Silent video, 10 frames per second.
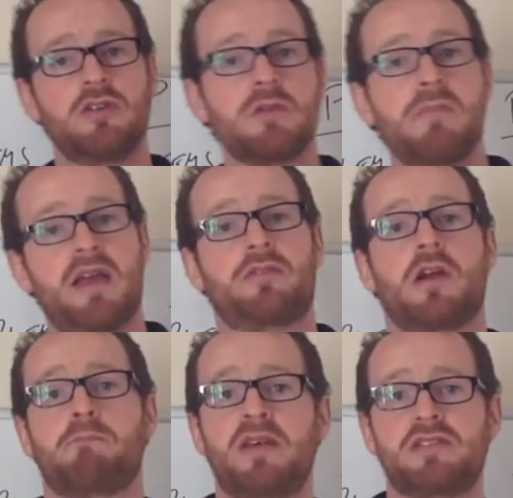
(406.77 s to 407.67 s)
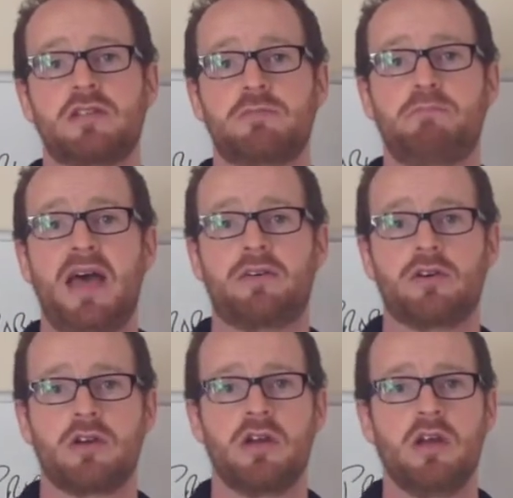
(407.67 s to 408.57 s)
to make their business
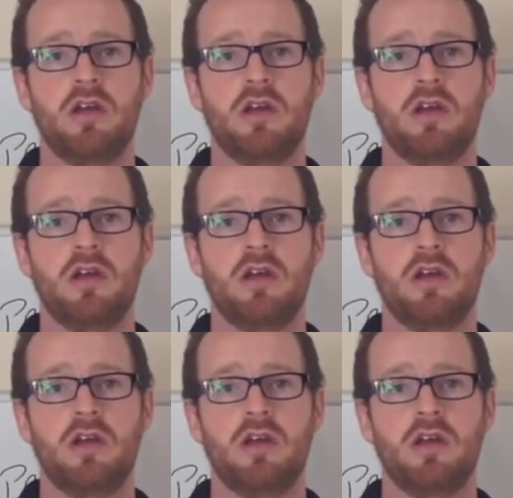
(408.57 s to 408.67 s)
better?